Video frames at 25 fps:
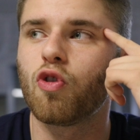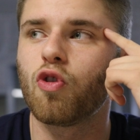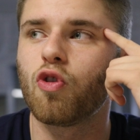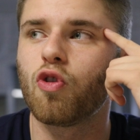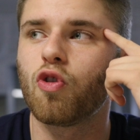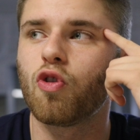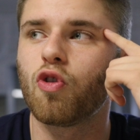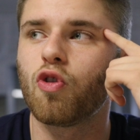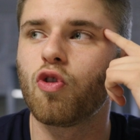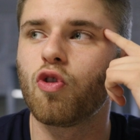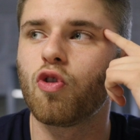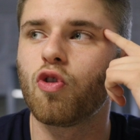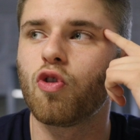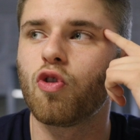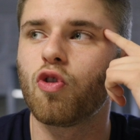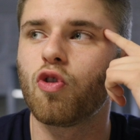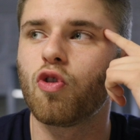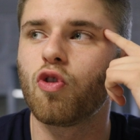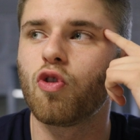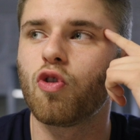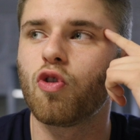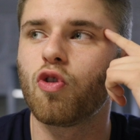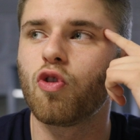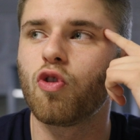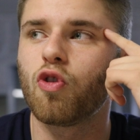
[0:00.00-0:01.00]

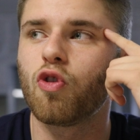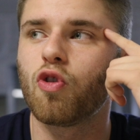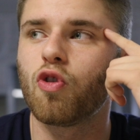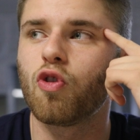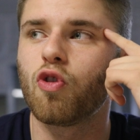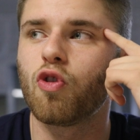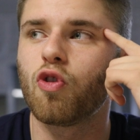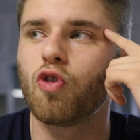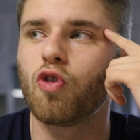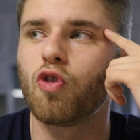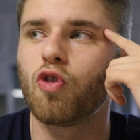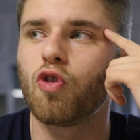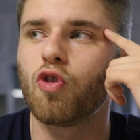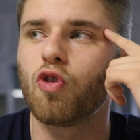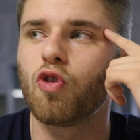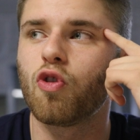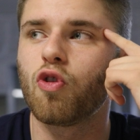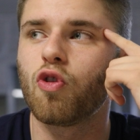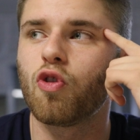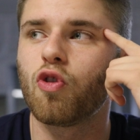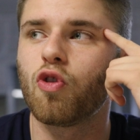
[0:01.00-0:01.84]
(silence)